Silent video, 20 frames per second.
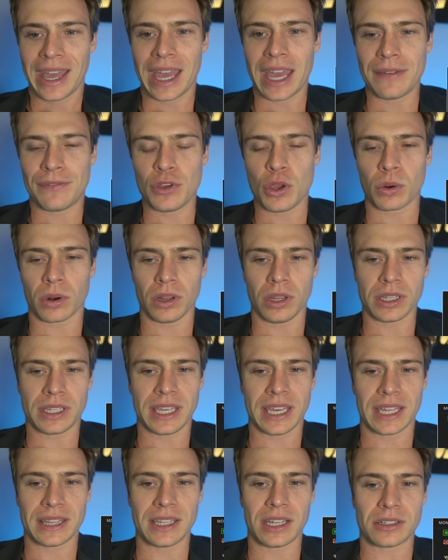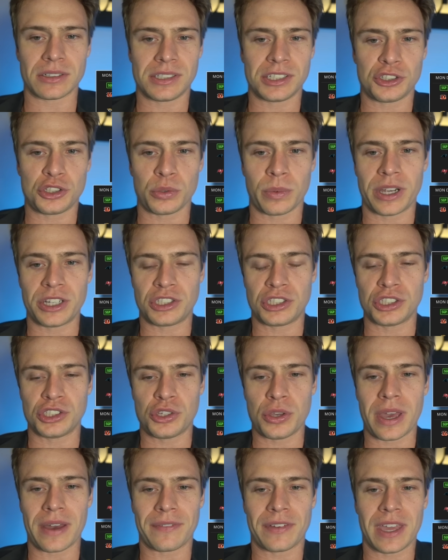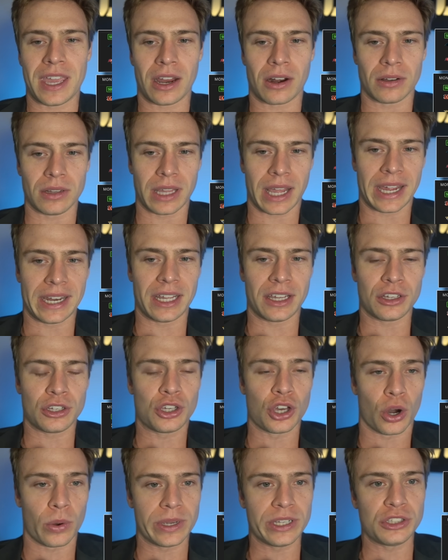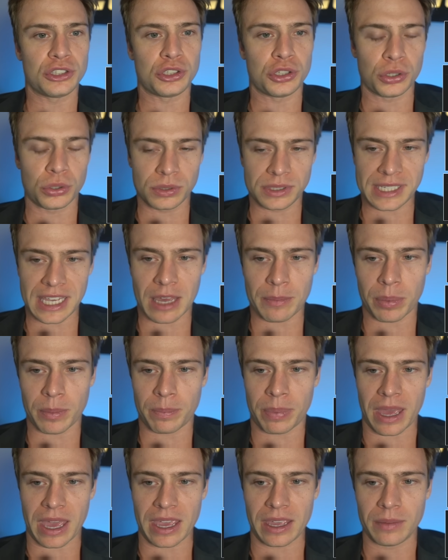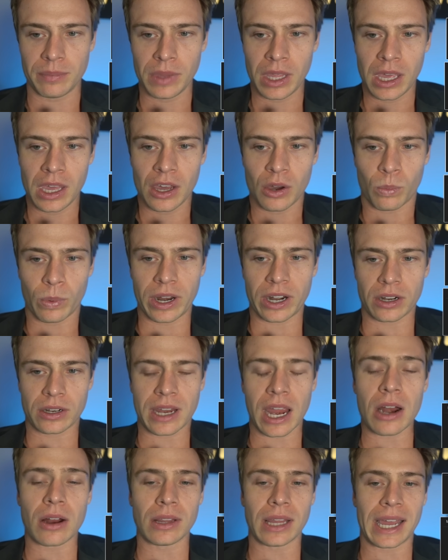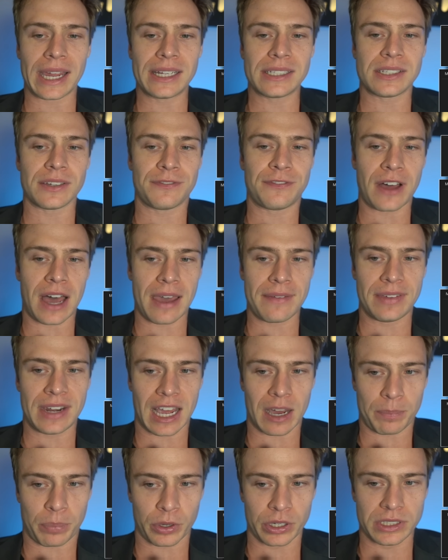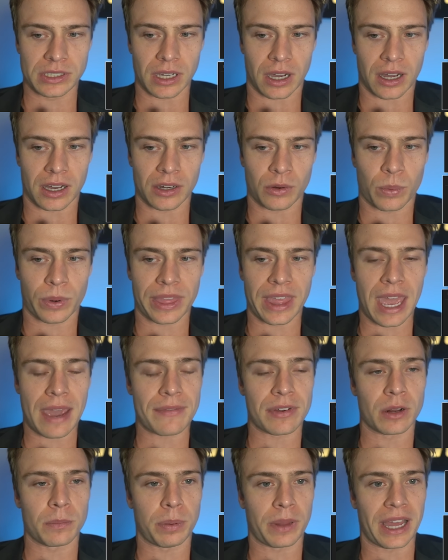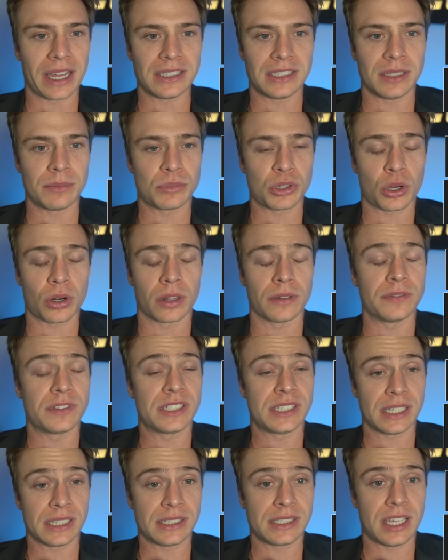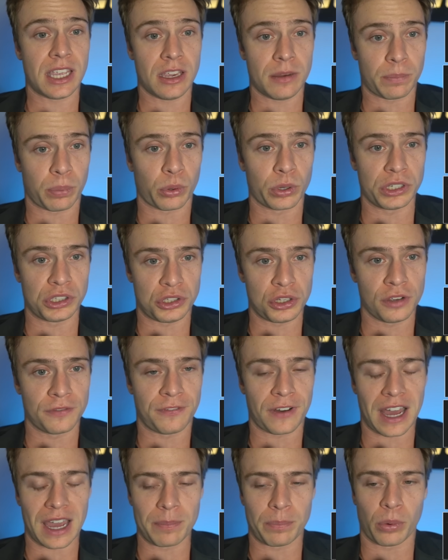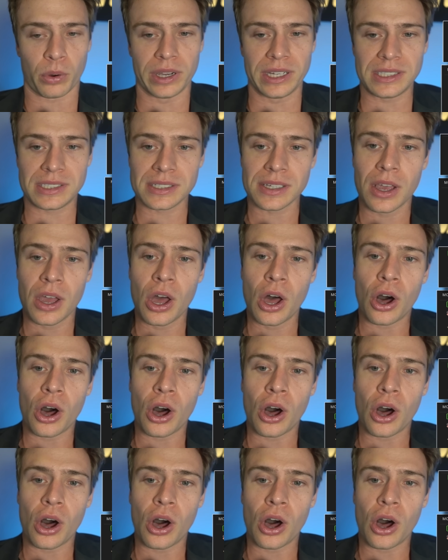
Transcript: If you were looking at their situations, you have Carolina going to Tampa Bay, where Carolina is a 5.5-point dog, where they have an implied team total of 16.25 points.